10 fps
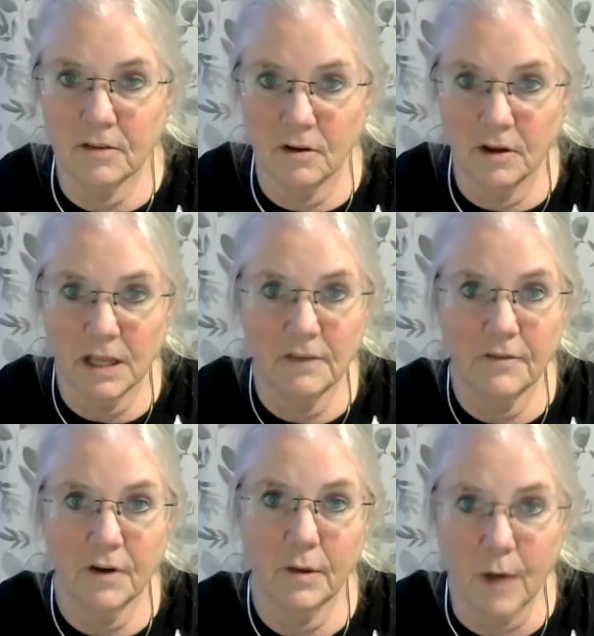So look at the
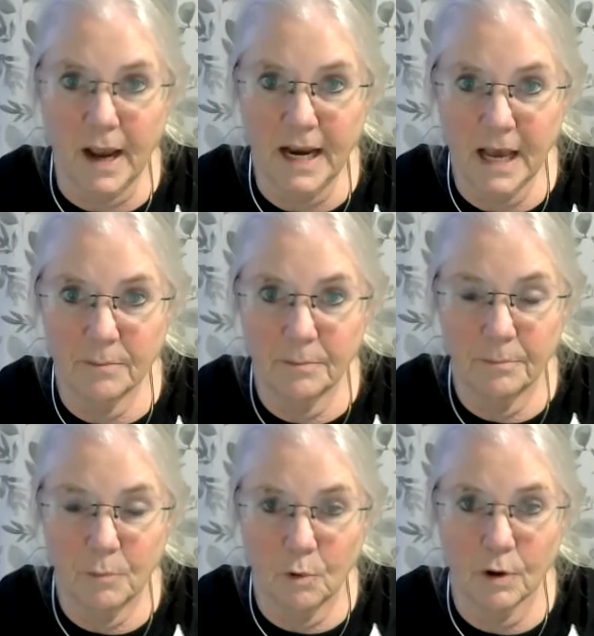very right-hand
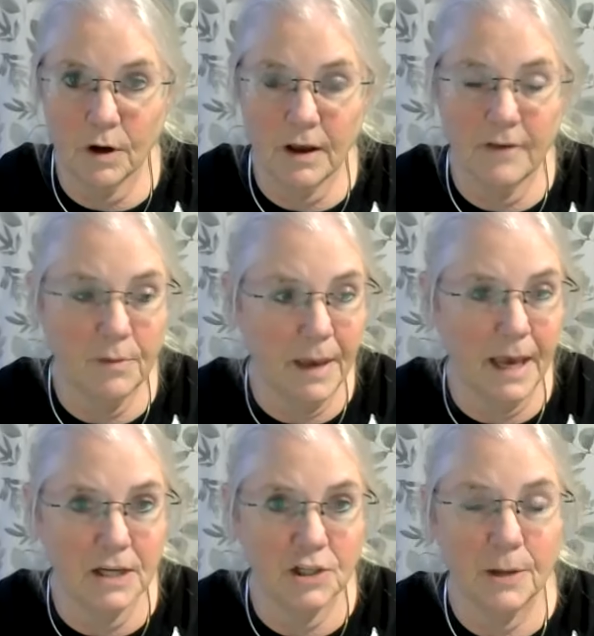corner of the
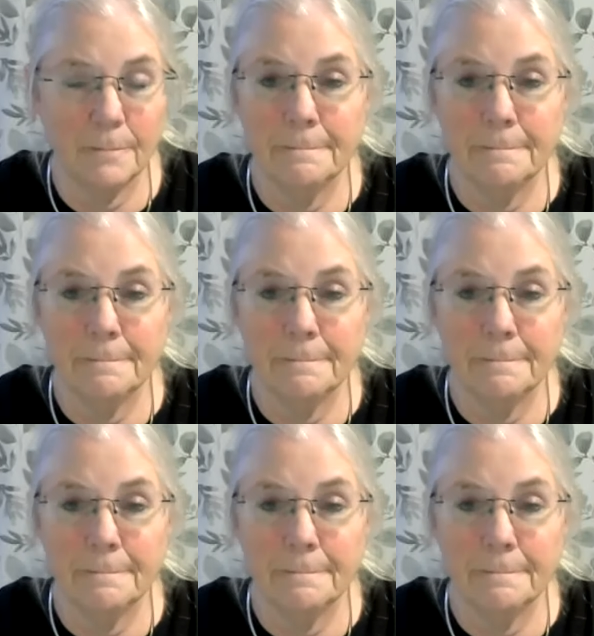page.